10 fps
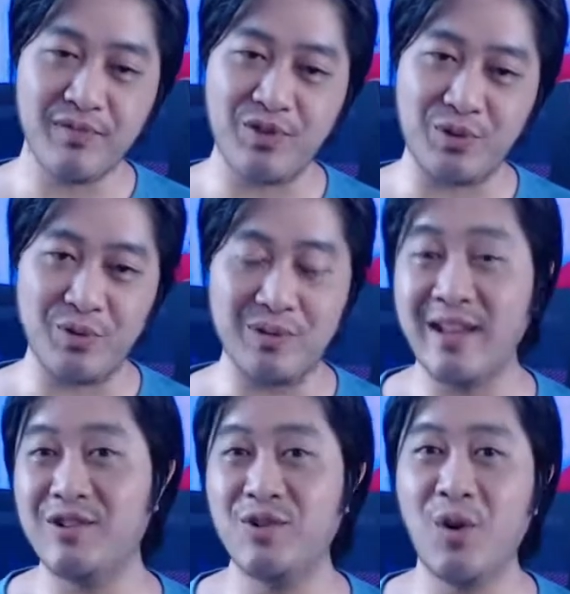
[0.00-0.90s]
to
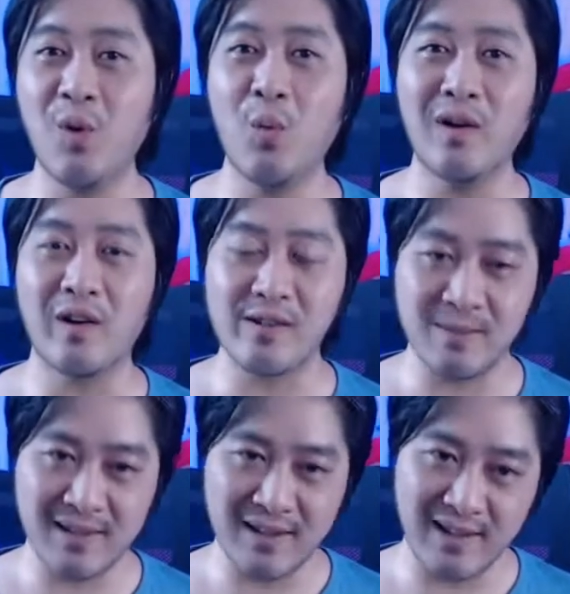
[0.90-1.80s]
let you know what are
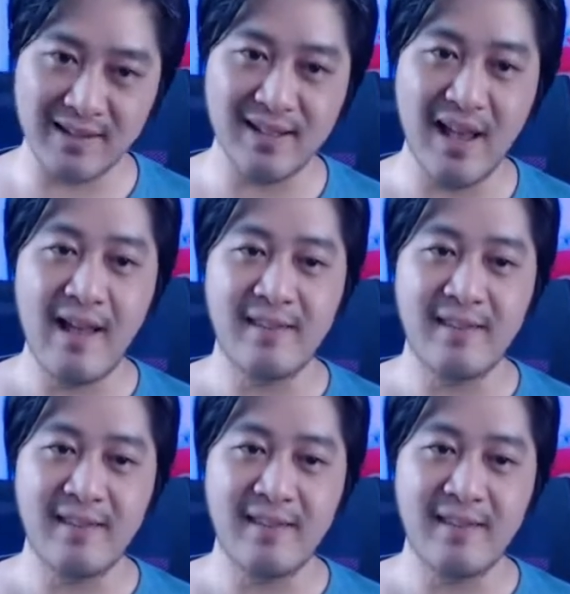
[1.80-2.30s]
some of the things